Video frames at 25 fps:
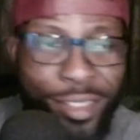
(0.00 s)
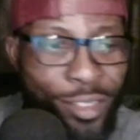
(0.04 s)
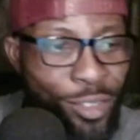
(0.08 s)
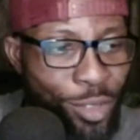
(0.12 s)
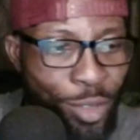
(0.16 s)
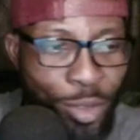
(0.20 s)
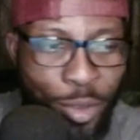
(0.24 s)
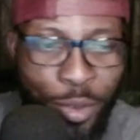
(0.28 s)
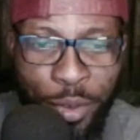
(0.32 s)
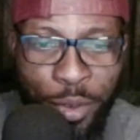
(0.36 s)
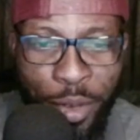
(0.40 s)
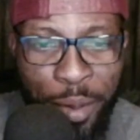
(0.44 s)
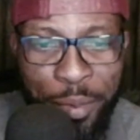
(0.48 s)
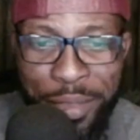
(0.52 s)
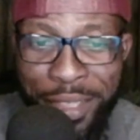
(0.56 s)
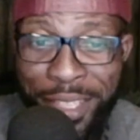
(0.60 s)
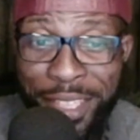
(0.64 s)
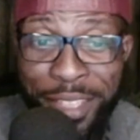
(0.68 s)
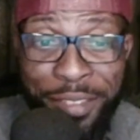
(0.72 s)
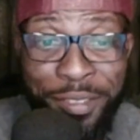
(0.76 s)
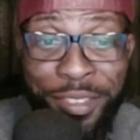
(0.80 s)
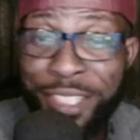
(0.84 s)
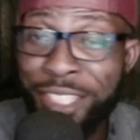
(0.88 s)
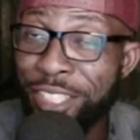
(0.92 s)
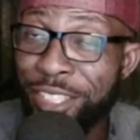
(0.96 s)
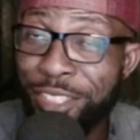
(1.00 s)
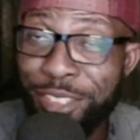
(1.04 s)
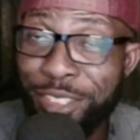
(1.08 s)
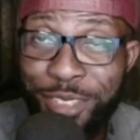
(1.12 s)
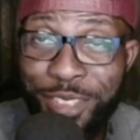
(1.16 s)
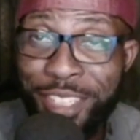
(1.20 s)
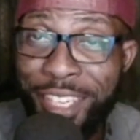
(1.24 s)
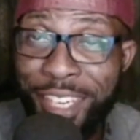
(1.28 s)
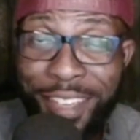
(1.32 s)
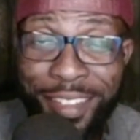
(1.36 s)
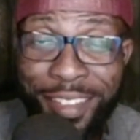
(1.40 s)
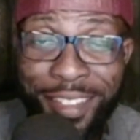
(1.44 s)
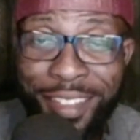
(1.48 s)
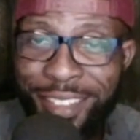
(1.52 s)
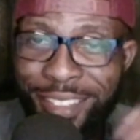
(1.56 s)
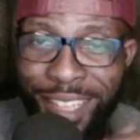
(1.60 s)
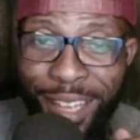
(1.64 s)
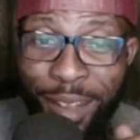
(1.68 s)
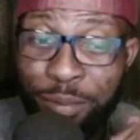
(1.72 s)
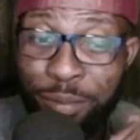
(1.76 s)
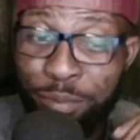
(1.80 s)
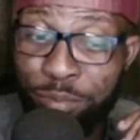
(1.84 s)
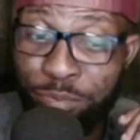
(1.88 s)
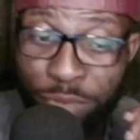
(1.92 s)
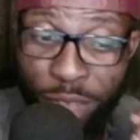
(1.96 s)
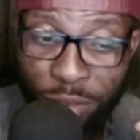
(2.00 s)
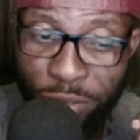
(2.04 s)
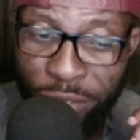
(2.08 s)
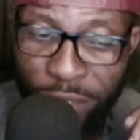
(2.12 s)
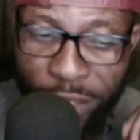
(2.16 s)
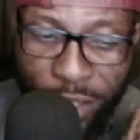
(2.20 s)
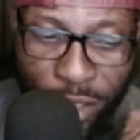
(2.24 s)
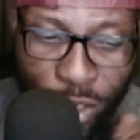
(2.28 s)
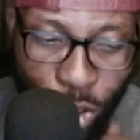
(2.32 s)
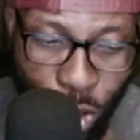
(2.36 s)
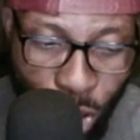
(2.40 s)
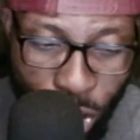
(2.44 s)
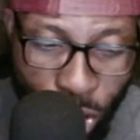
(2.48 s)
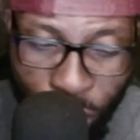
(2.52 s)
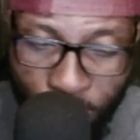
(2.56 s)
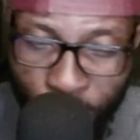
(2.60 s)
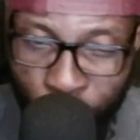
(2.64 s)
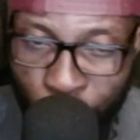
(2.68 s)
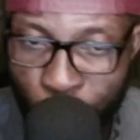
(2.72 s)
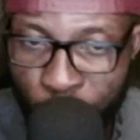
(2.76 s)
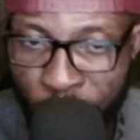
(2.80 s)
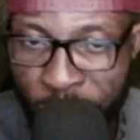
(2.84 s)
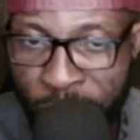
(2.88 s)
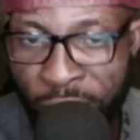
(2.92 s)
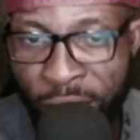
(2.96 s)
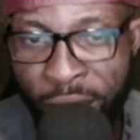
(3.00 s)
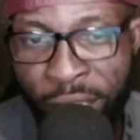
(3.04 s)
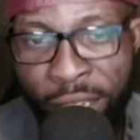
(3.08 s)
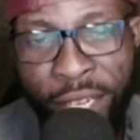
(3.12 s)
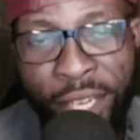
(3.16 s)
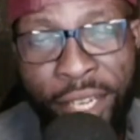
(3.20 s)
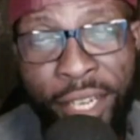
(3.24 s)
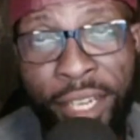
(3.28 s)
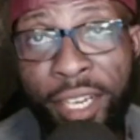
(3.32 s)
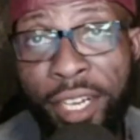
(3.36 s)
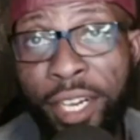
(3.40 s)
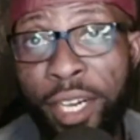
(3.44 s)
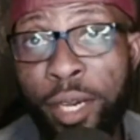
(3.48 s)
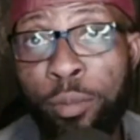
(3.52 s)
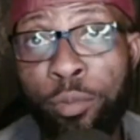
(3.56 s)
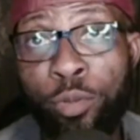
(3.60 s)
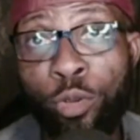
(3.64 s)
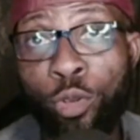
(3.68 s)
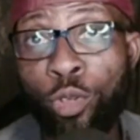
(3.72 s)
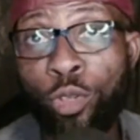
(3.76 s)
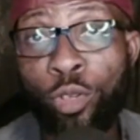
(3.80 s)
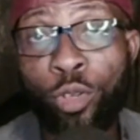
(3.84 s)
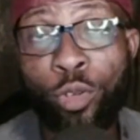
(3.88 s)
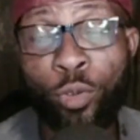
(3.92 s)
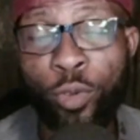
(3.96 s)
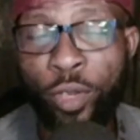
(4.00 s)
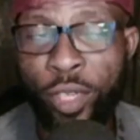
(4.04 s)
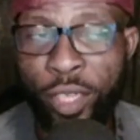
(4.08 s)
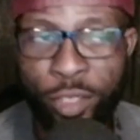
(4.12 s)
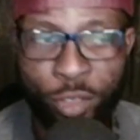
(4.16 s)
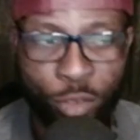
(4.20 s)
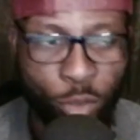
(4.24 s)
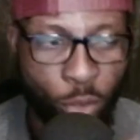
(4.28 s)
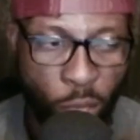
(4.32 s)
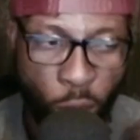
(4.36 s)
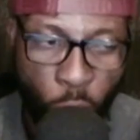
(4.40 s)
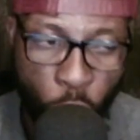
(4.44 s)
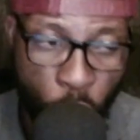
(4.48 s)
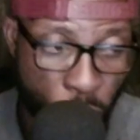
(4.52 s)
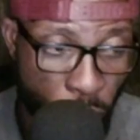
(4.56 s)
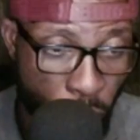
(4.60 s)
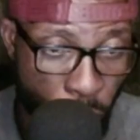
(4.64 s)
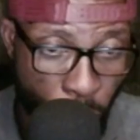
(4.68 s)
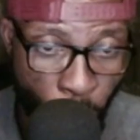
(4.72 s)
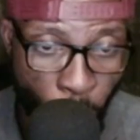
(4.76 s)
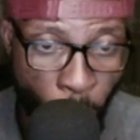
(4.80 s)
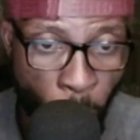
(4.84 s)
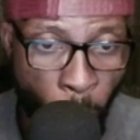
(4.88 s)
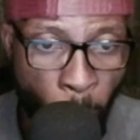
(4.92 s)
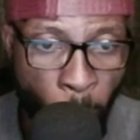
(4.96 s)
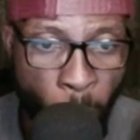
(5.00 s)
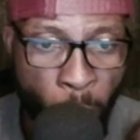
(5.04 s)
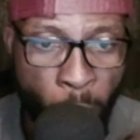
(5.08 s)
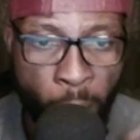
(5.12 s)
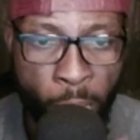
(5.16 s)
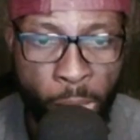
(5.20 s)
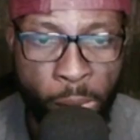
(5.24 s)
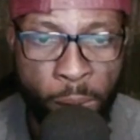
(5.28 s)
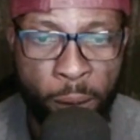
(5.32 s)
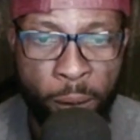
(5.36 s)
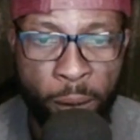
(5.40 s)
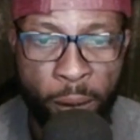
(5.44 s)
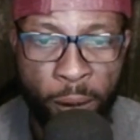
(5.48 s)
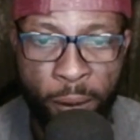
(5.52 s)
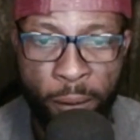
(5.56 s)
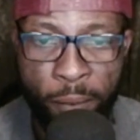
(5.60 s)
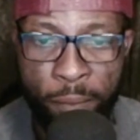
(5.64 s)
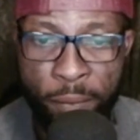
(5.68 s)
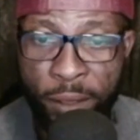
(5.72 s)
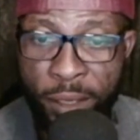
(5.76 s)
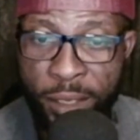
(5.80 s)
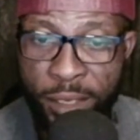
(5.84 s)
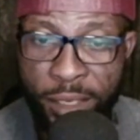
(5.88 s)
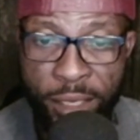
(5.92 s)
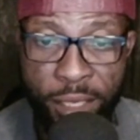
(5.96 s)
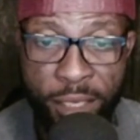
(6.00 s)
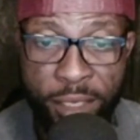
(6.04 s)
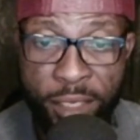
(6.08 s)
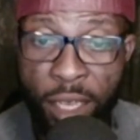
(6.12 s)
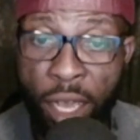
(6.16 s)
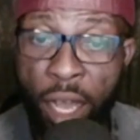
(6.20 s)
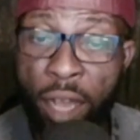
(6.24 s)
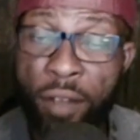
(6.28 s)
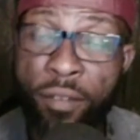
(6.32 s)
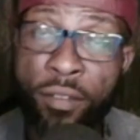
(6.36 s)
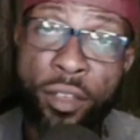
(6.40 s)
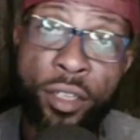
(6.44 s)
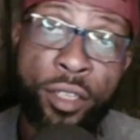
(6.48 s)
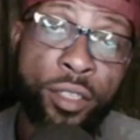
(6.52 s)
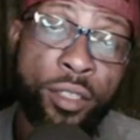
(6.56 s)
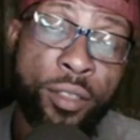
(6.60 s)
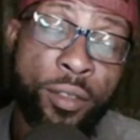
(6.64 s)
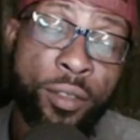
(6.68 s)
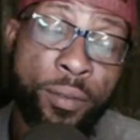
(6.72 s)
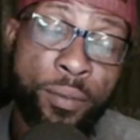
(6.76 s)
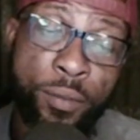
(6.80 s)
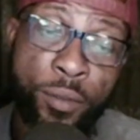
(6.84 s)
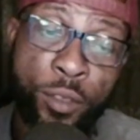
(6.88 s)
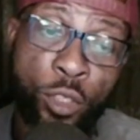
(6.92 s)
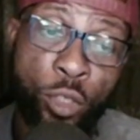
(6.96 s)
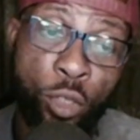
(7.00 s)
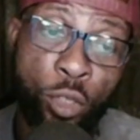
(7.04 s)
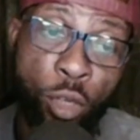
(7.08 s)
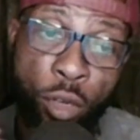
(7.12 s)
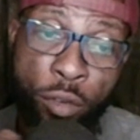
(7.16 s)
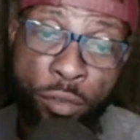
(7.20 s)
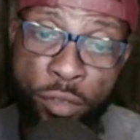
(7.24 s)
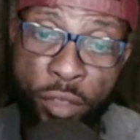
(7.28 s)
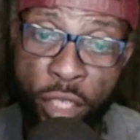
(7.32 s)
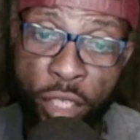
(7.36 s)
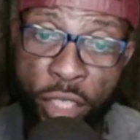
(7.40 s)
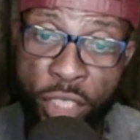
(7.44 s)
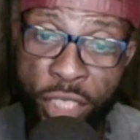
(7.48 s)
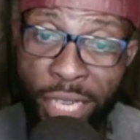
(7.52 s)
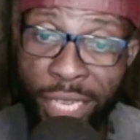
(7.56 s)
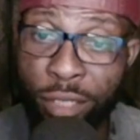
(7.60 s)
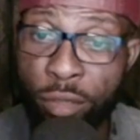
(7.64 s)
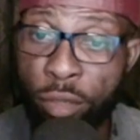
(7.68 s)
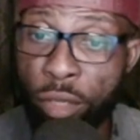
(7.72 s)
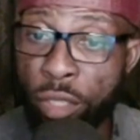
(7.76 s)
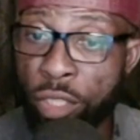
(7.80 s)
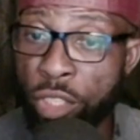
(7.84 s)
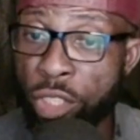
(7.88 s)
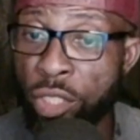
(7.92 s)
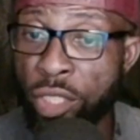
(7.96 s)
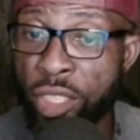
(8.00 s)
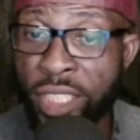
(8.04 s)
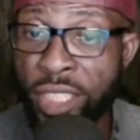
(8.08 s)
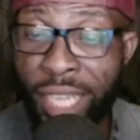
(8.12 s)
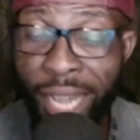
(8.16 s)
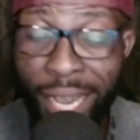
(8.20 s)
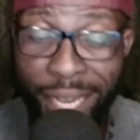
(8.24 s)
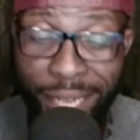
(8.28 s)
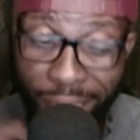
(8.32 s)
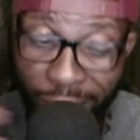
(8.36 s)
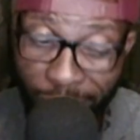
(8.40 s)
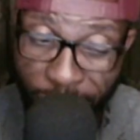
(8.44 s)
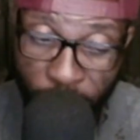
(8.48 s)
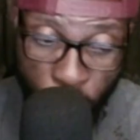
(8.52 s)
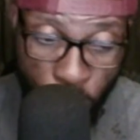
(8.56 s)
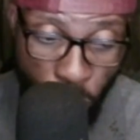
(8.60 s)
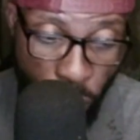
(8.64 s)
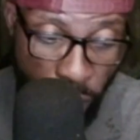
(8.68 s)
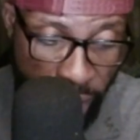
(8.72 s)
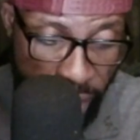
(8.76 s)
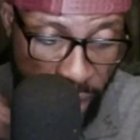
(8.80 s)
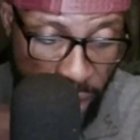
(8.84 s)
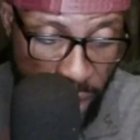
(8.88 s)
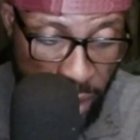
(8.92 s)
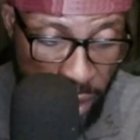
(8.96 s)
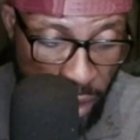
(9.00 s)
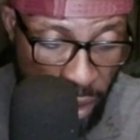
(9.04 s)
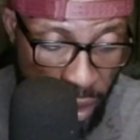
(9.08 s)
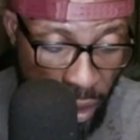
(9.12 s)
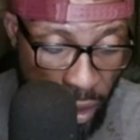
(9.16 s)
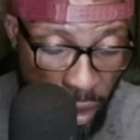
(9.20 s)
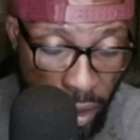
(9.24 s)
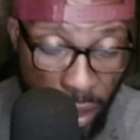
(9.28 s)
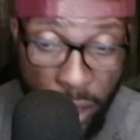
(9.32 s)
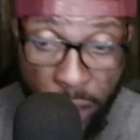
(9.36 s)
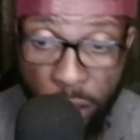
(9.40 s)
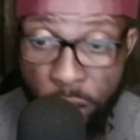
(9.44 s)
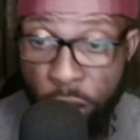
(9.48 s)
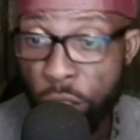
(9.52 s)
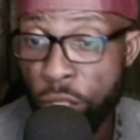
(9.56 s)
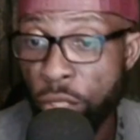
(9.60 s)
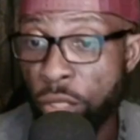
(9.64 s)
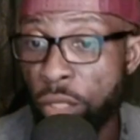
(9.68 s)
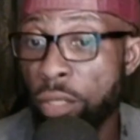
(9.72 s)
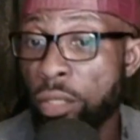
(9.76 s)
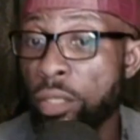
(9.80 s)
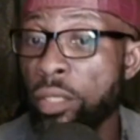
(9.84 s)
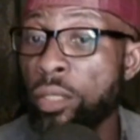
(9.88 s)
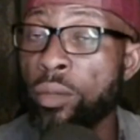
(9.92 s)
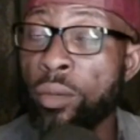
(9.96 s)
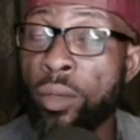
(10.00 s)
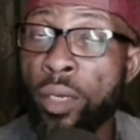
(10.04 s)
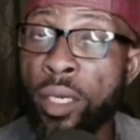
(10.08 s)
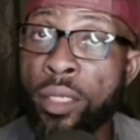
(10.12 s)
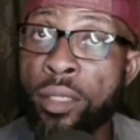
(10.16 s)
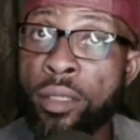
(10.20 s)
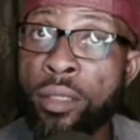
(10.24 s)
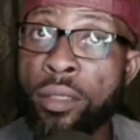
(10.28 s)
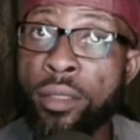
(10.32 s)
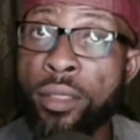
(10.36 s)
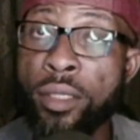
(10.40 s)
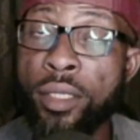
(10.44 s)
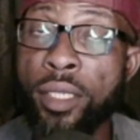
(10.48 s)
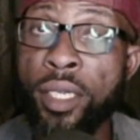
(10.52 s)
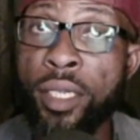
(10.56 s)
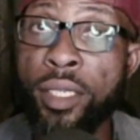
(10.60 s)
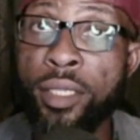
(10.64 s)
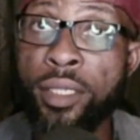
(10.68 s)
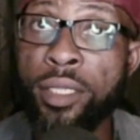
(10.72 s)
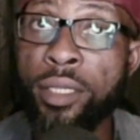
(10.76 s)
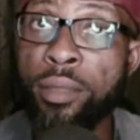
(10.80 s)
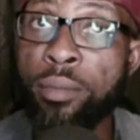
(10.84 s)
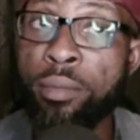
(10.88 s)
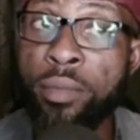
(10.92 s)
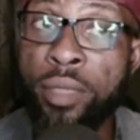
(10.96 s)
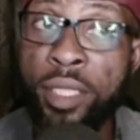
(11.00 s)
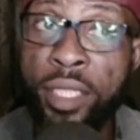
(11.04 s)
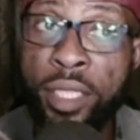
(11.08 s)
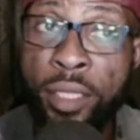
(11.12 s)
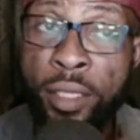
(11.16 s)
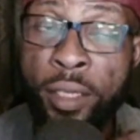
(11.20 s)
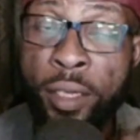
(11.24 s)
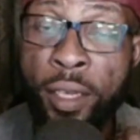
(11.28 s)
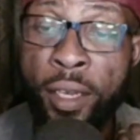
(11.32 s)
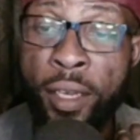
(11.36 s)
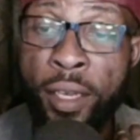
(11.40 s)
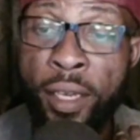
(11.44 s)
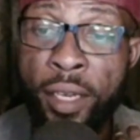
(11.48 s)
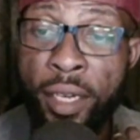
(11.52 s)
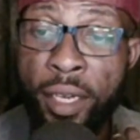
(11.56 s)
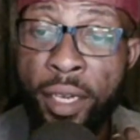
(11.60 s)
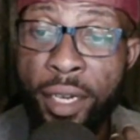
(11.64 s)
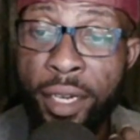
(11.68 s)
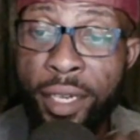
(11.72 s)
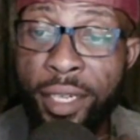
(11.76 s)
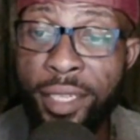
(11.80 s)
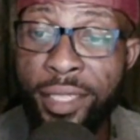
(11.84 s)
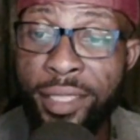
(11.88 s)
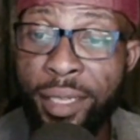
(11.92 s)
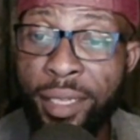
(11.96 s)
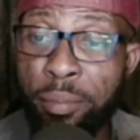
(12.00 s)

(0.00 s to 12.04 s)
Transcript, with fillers: So, I mean, if she's to hear this, I'm definitely sure she would be uh, blown away. So, yeah, overall, uh, this this cover, you know, of uh, Shania, Shania Twain's uh, "You're Still the One," uh, to me, uh, it's a